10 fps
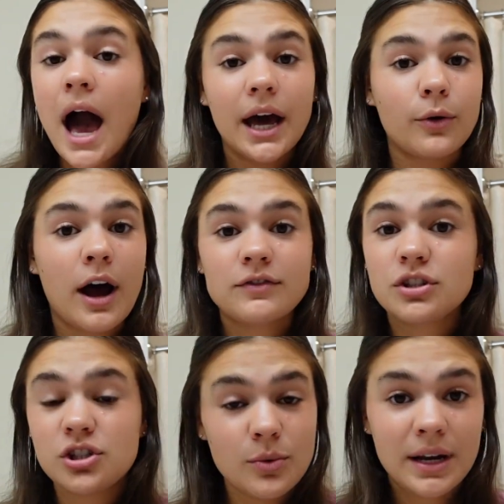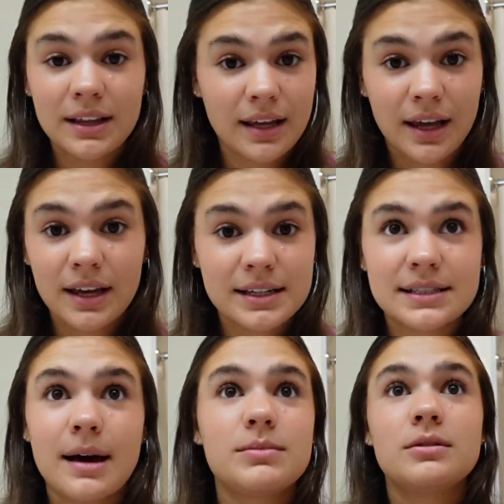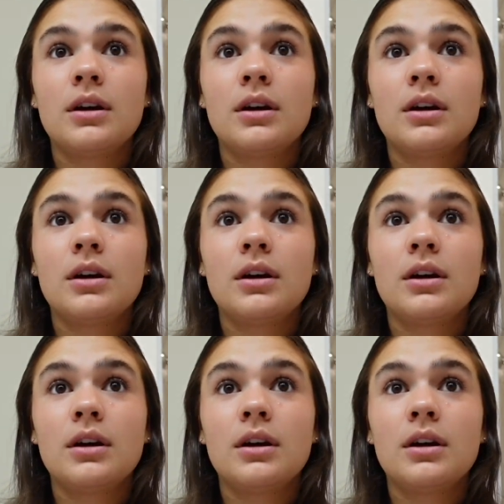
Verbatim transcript: i don't have to do anything except